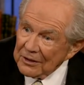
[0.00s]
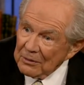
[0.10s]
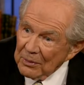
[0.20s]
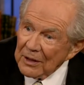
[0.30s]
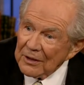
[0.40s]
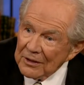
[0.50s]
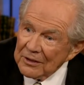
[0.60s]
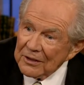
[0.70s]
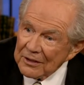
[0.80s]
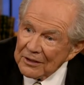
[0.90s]
The
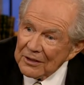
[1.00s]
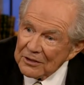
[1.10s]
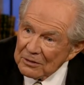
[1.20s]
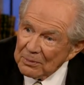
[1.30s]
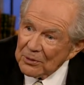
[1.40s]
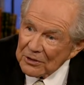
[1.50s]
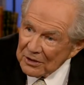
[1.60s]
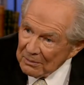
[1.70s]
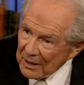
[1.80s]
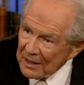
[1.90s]
Brotherhood in turn supports
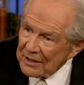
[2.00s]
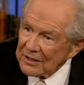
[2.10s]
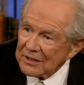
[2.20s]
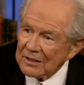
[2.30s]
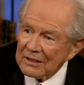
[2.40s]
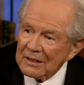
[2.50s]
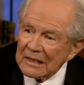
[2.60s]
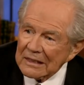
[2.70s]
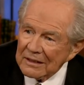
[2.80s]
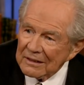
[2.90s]
Hamas and,
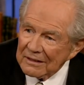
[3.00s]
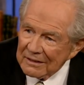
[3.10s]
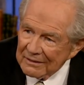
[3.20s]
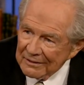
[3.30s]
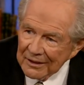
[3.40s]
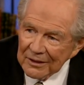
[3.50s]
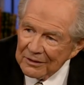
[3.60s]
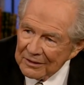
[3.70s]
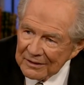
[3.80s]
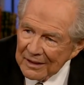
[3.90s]
uh, you
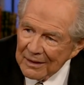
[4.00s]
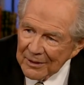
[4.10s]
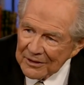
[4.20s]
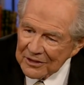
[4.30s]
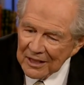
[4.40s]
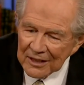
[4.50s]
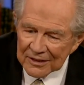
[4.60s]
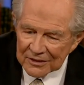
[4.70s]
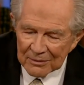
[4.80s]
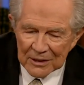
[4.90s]
know, yes. Islamic
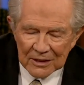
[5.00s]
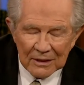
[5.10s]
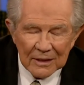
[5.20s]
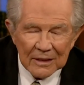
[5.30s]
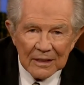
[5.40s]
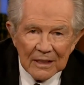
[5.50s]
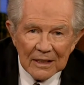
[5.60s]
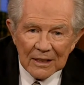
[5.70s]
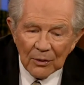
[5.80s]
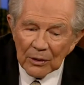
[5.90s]
Jihad, some of these other things.
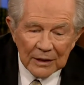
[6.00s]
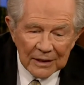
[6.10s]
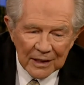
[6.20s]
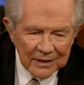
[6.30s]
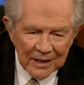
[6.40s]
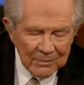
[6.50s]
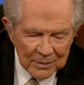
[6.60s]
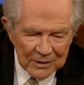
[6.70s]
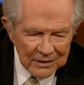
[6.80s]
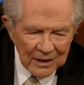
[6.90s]
Well, not, not that,
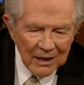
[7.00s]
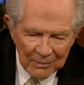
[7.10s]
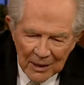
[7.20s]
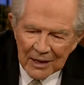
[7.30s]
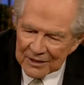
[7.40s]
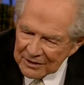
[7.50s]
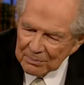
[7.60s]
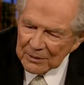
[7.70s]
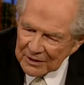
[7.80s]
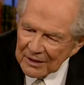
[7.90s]
but Hamas
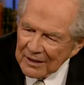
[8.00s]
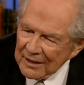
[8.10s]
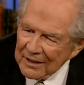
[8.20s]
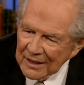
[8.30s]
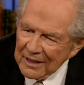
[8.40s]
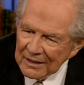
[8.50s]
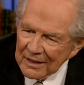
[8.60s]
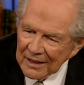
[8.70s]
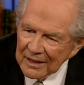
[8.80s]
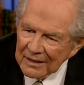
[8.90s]
particularly, mm -hmm.
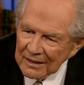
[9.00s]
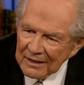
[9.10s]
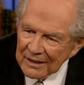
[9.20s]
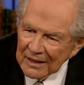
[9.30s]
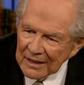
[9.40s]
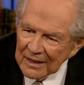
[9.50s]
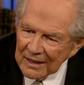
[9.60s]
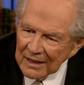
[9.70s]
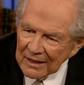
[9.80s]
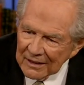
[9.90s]
and and uh,
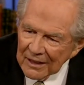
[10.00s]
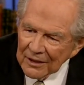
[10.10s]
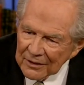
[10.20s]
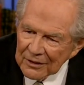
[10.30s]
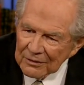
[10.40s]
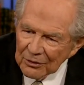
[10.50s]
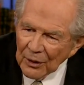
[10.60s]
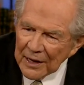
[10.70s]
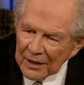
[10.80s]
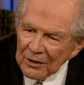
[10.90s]
uh, other
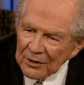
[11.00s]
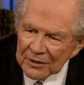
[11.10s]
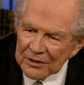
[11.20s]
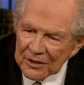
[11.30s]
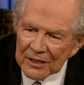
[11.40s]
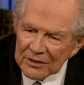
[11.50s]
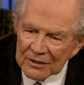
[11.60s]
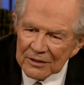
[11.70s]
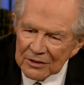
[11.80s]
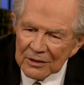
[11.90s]
radical
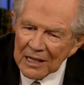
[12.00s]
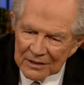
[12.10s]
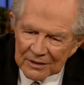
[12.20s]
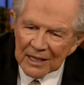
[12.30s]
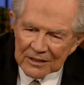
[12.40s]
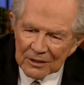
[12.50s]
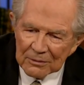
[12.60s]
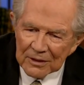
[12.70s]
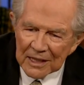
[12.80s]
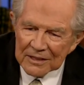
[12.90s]
organizations. So that, that's, the,
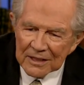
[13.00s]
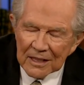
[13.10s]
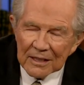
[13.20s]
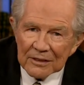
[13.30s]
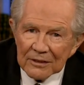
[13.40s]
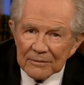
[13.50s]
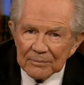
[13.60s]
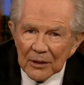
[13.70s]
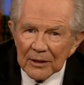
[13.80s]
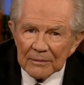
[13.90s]
that's the danger.
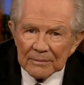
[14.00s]
All right.